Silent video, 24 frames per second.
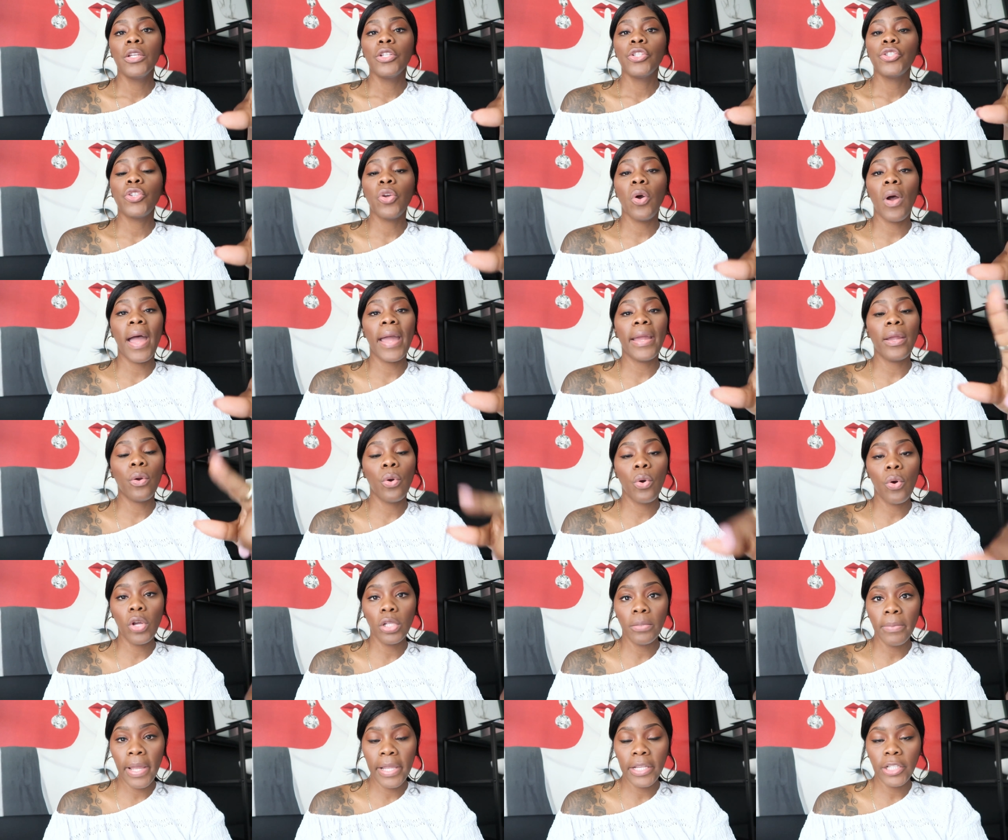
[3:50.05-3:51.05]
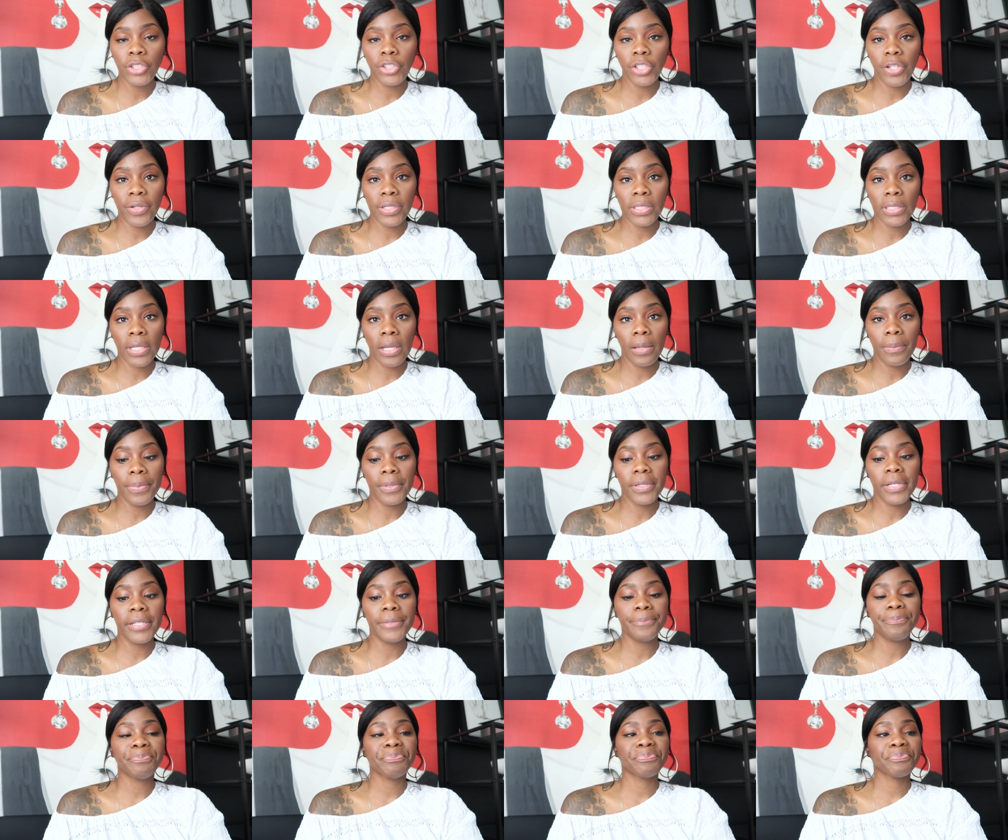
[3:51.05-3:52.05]
So I called my insurance
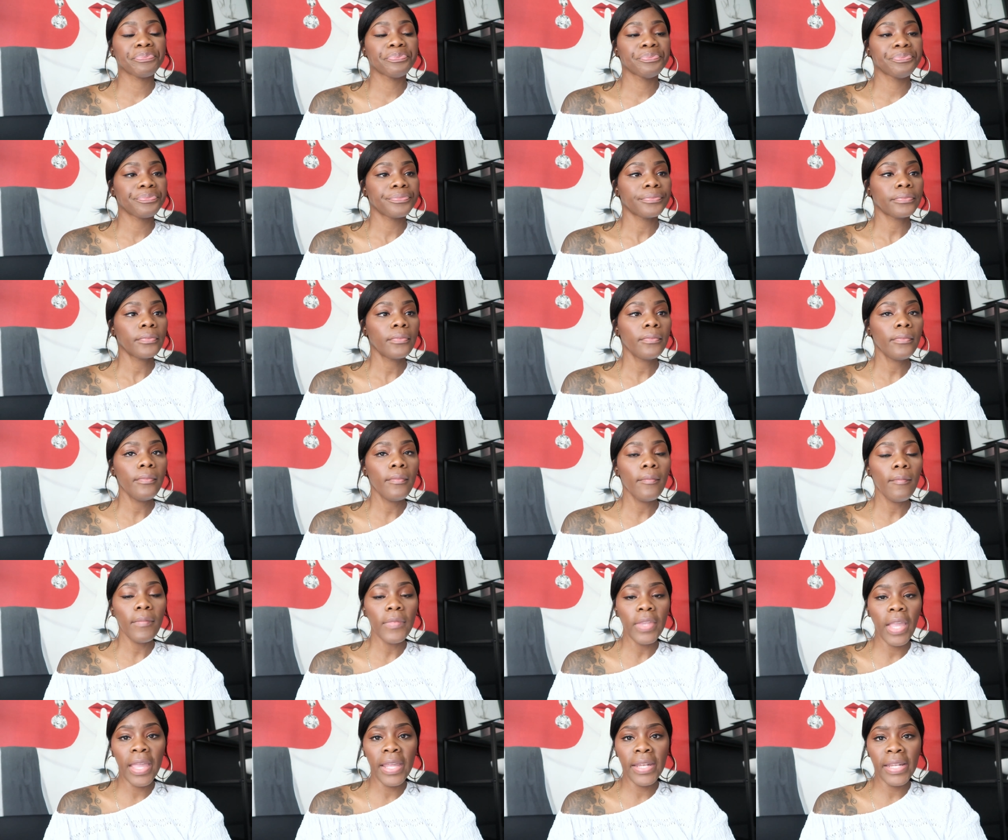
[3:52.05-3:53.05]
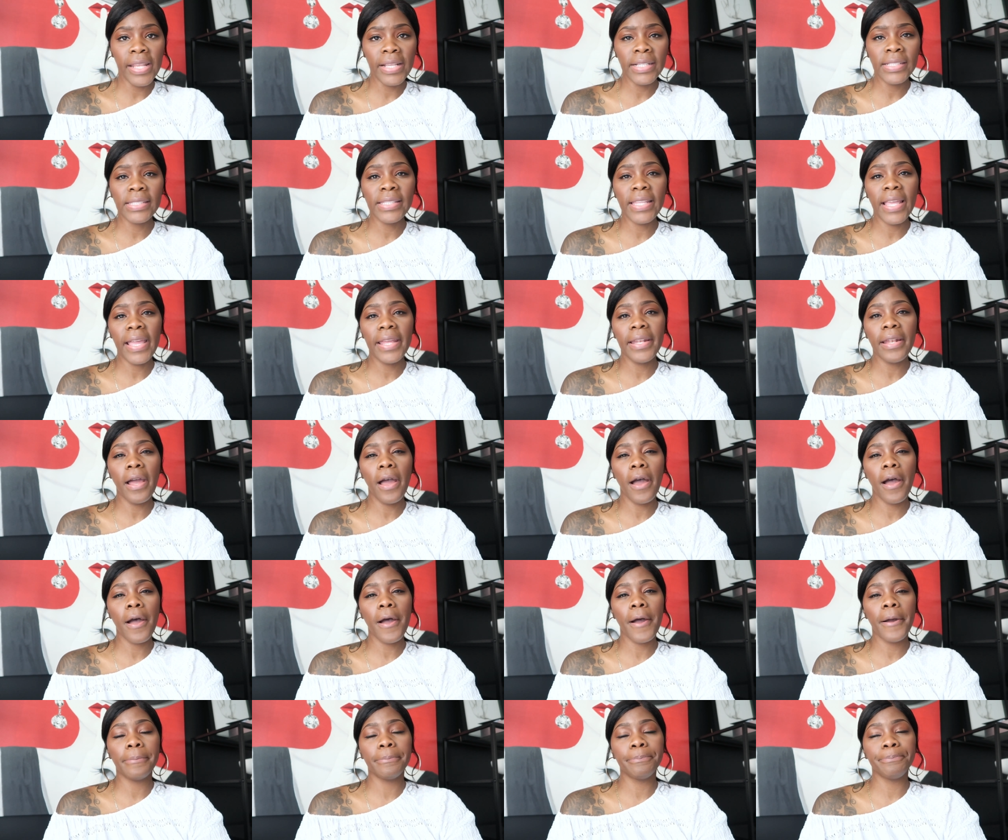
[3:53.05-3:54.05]
company and they said,
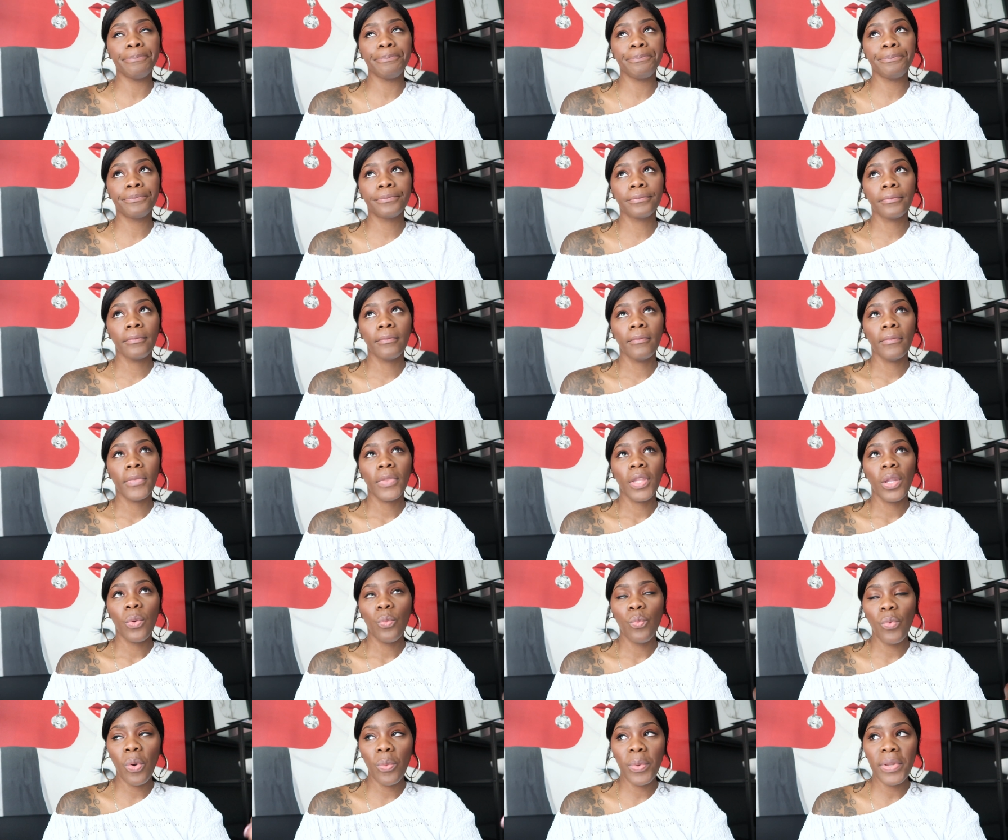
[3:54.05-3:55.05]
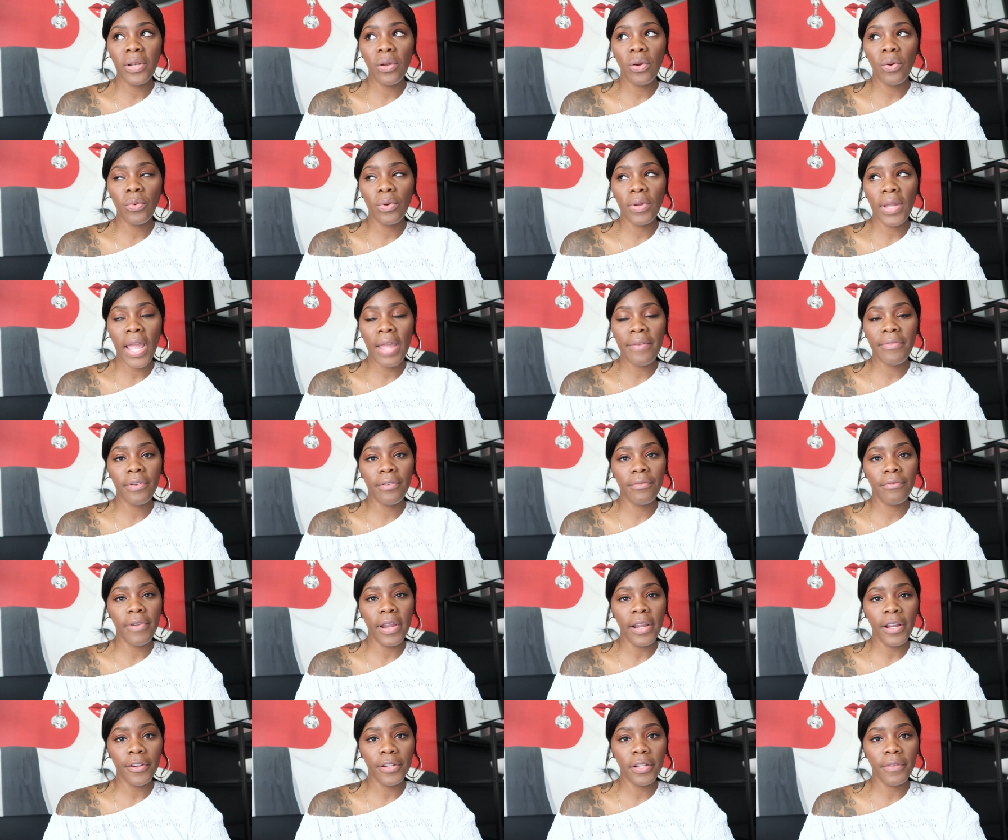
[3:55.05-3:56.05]
um, well, we don't have a
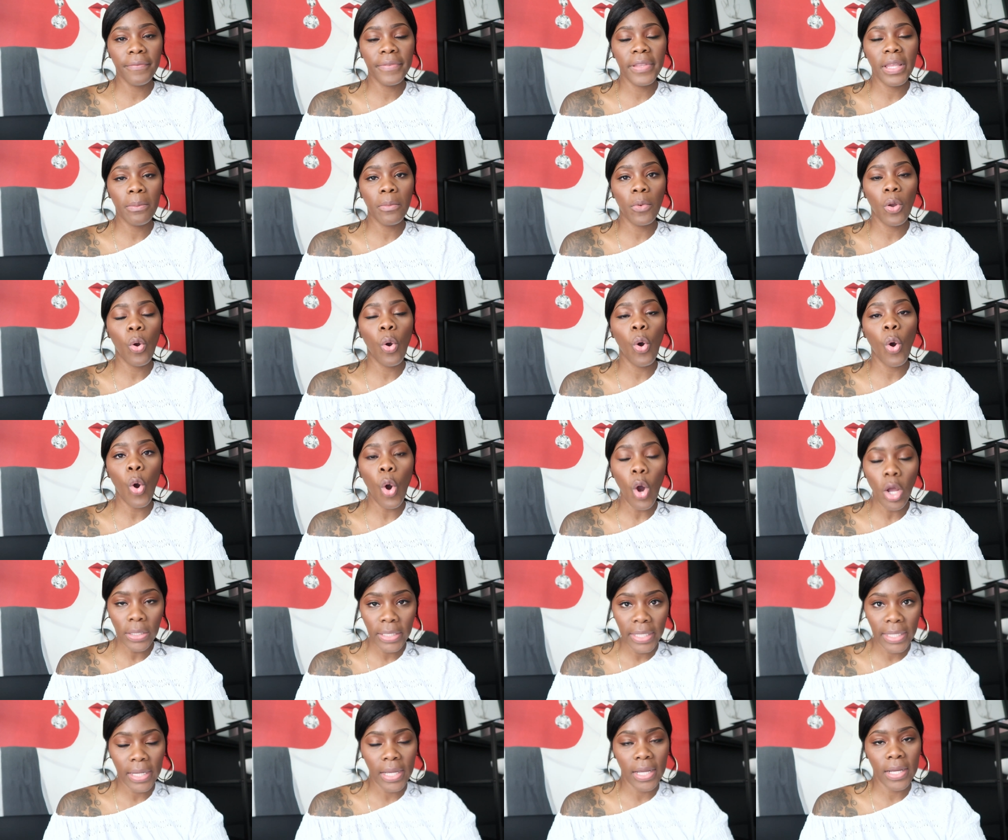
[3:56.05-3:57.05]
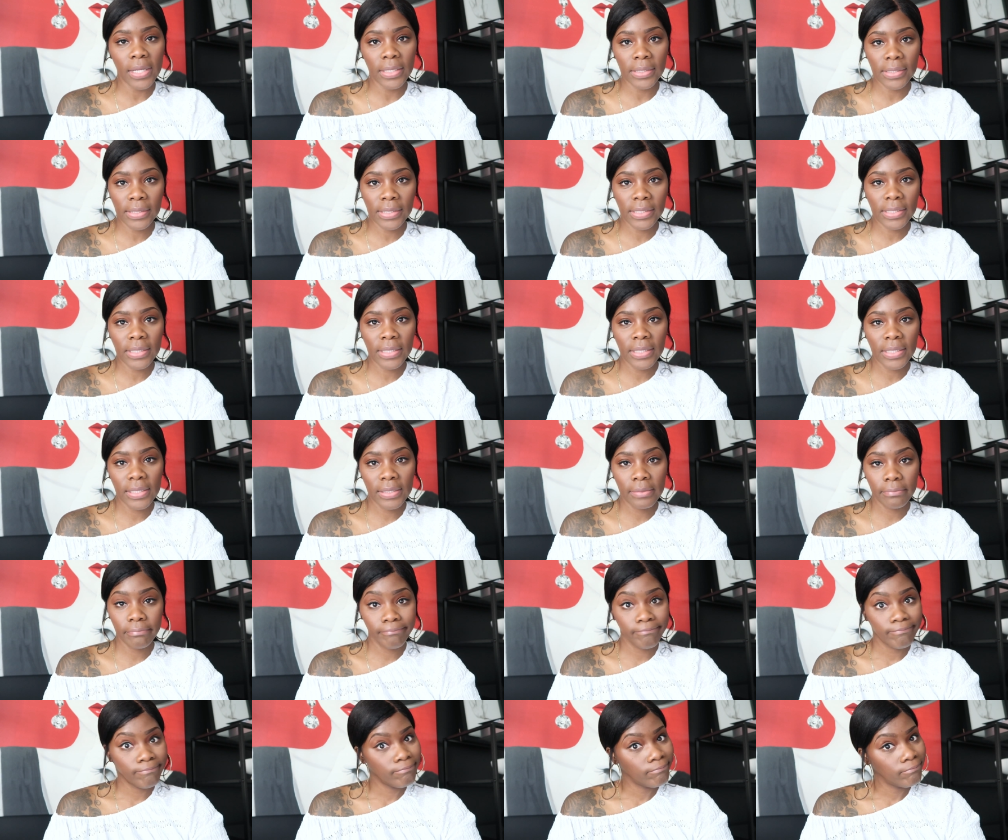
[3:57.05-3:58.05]
record of them calling us.
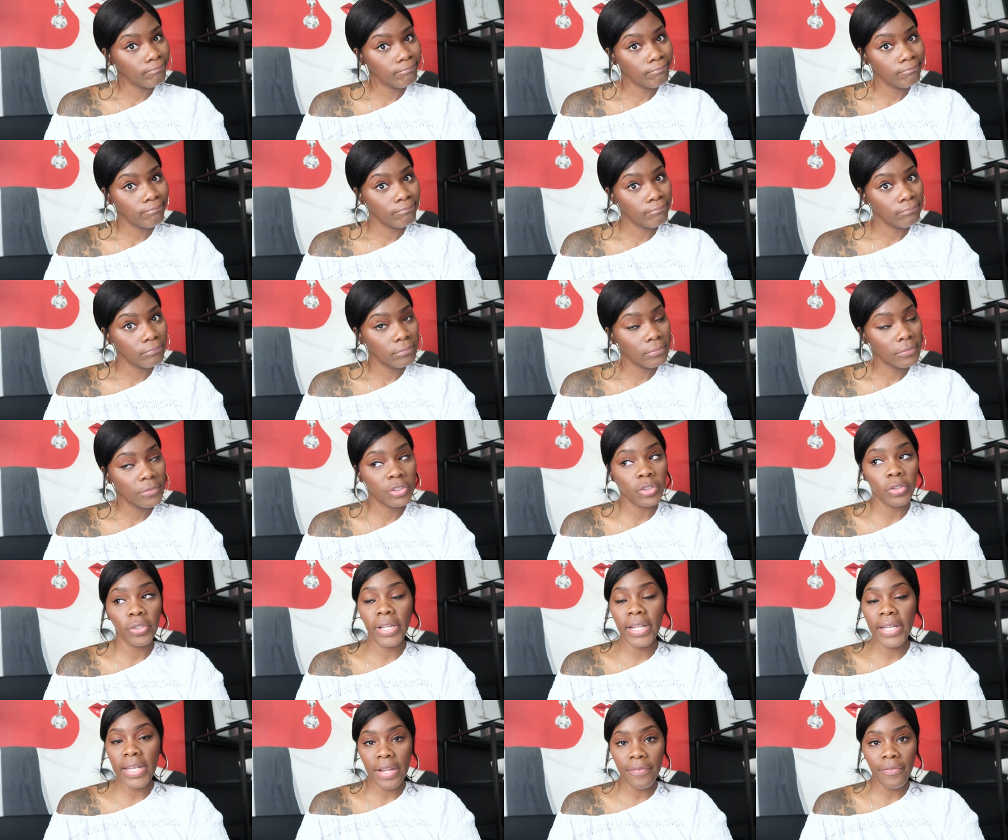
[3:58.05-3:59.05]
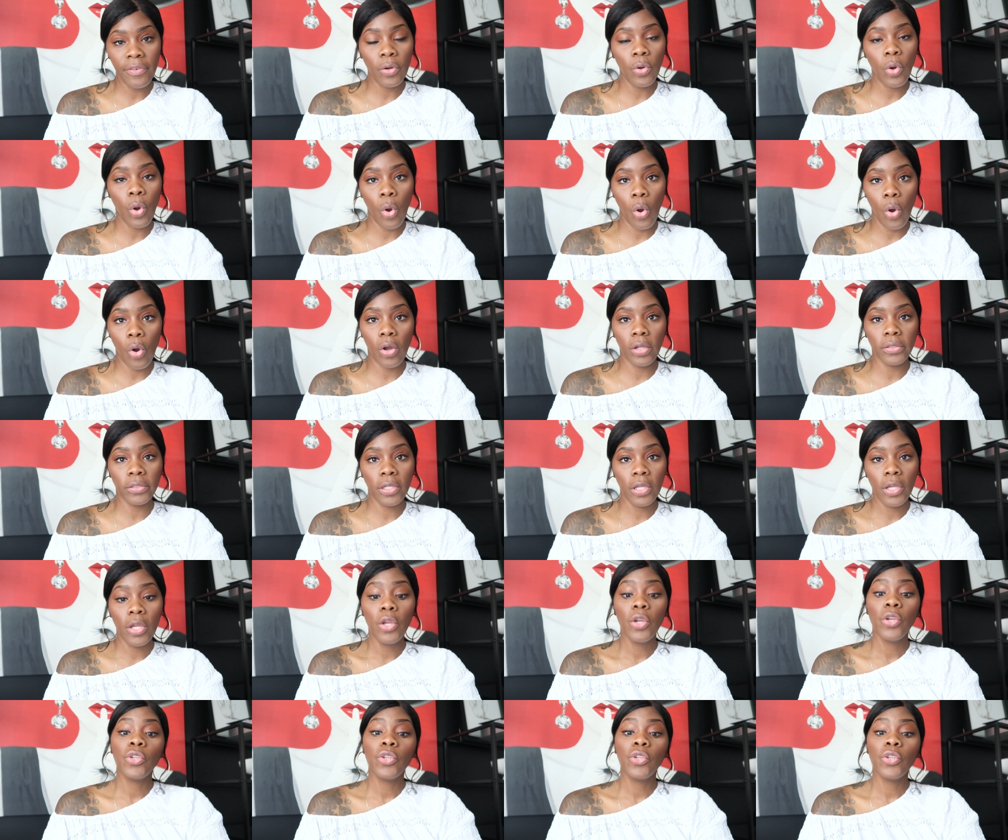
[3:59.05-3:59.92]
So they never called.